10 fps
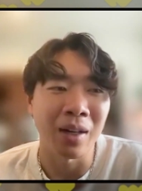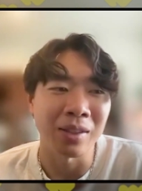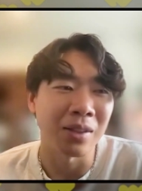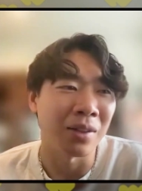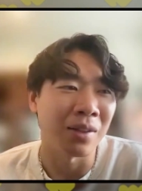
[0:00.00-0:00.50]

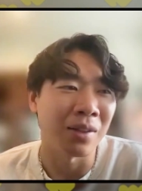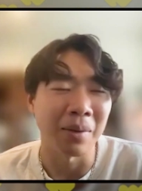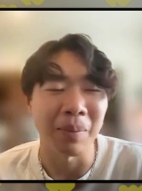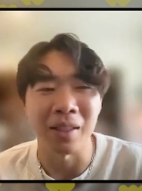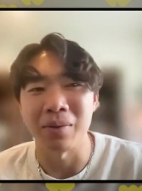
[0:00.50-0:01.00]
So
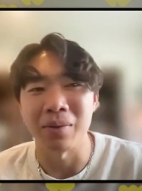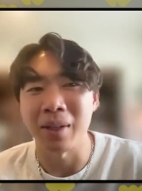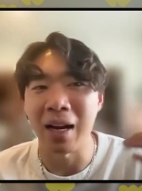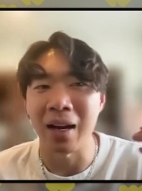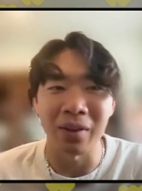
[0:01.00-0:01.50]
like basically
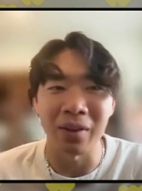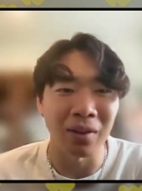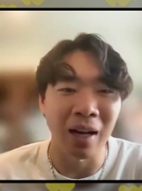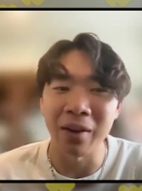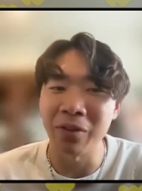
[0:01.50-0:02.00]
we have the
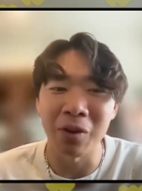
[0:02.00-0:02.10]
live